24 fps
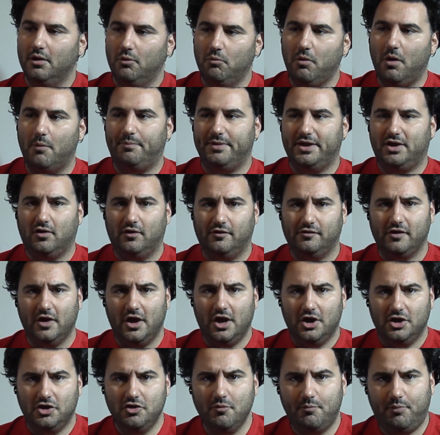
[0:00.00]
Well, because
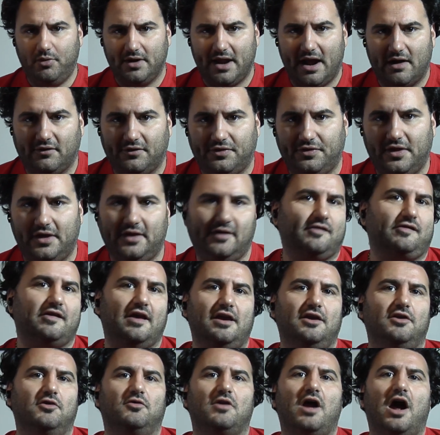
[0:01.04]
you put out a thing
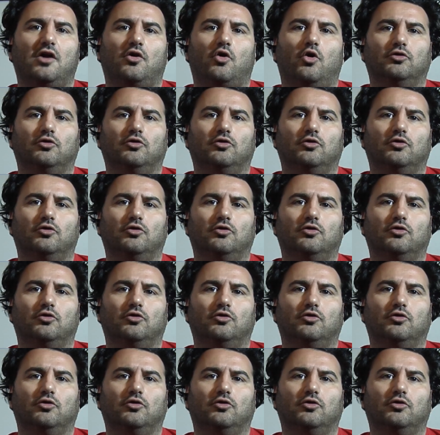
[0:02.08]
saying you're not